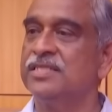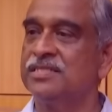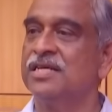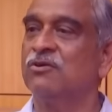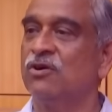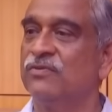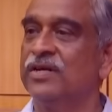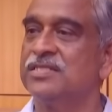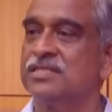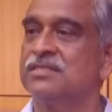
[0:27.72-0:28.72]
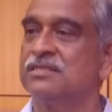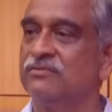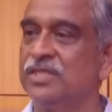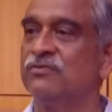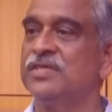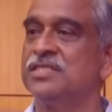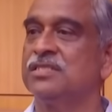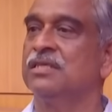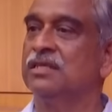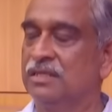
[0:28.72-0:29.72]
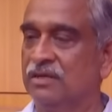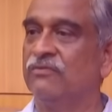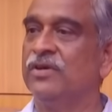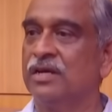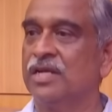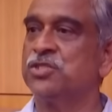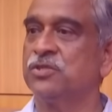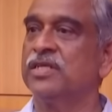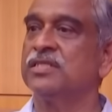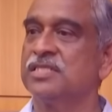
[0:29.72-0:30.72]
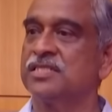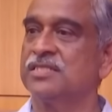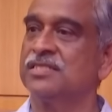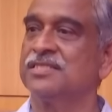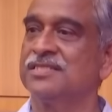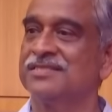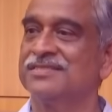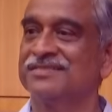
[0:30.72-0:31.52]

is the confidence with which we are assuring the success.